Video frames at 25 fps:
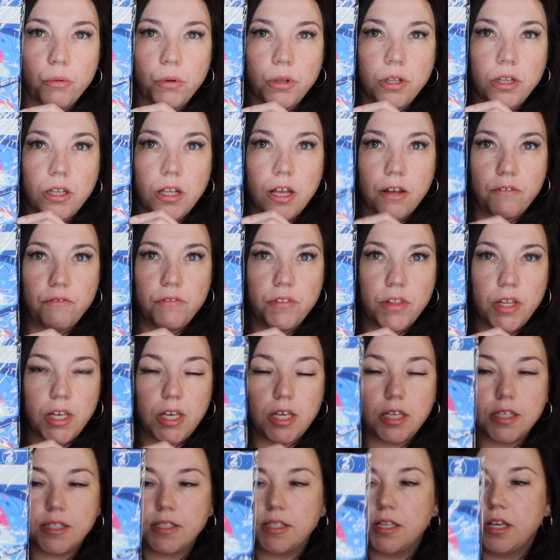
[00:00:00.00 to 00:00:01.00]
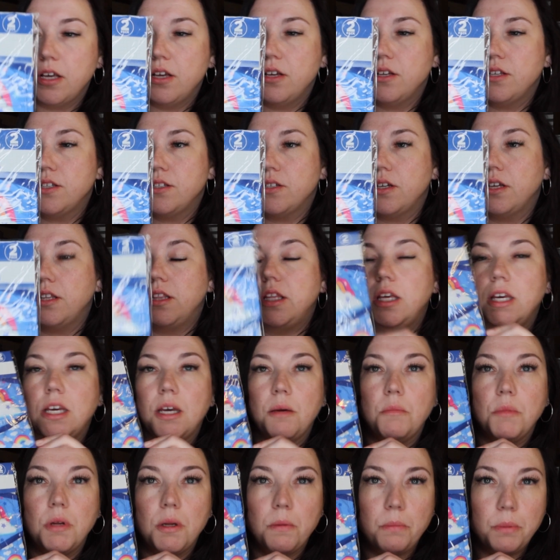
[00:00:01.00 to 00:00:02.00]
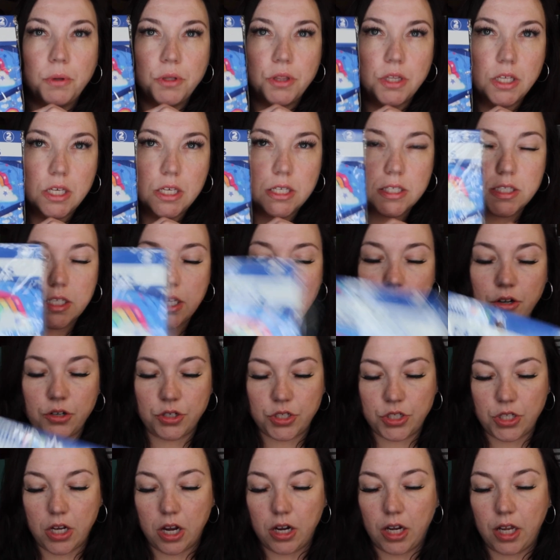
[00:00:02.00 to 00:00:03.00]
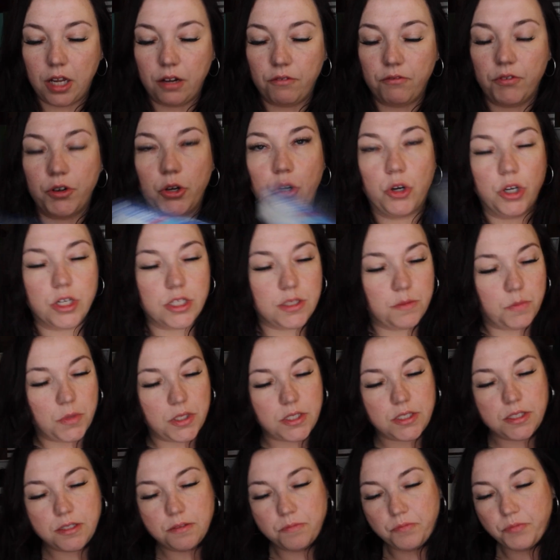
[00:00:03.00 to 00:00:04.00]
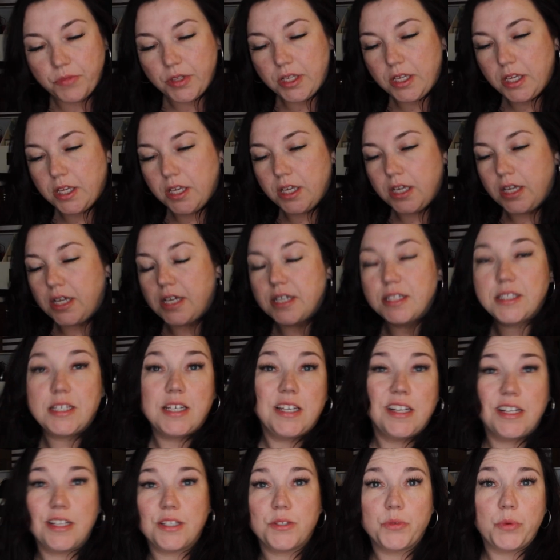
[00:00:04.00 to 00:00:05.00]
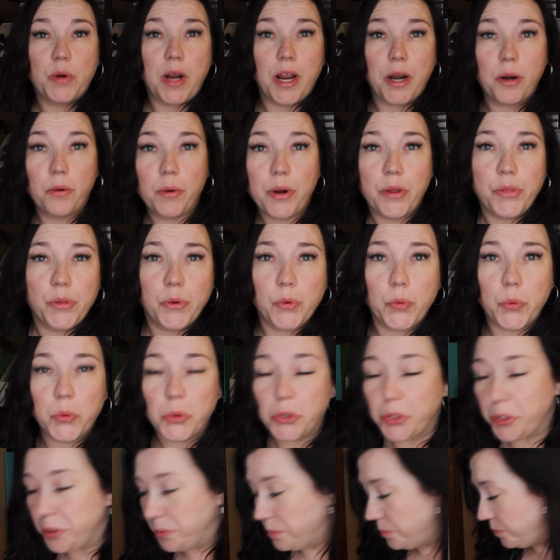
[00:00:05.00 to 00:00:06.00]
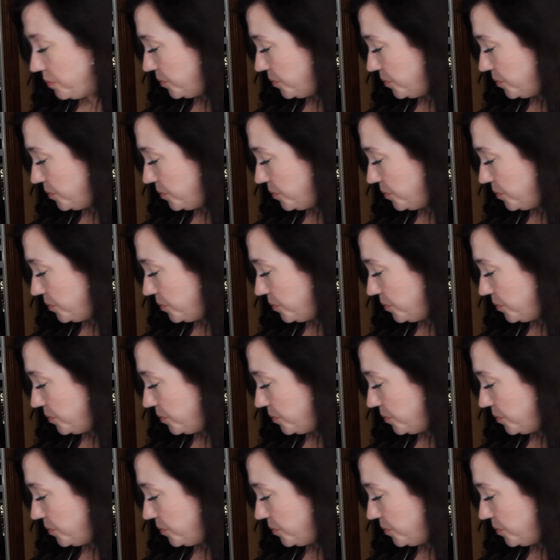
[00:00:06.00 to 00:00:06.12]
will love these. So I think I'm going to put these in her stocking for Christmas because it is right around the corner.